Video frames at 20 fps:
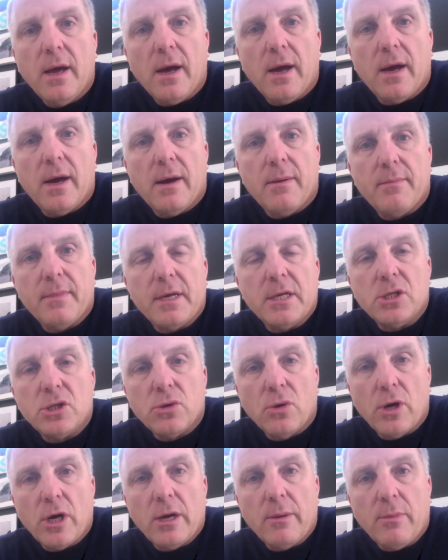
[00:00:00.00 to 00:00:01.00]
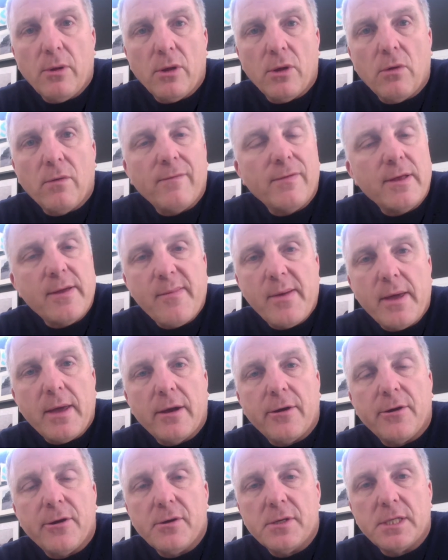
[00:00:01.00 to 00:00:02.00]
enjoyable, and hopefully be
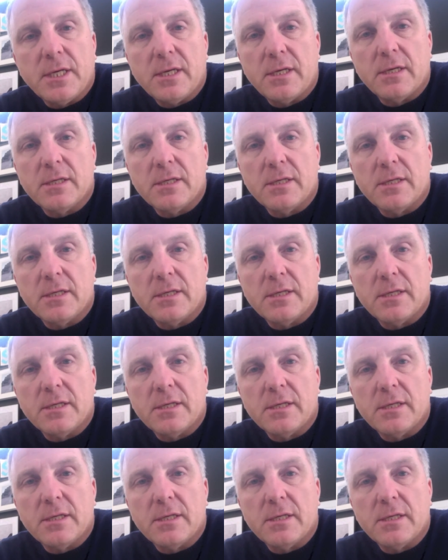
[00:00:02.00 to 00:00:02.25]
introducing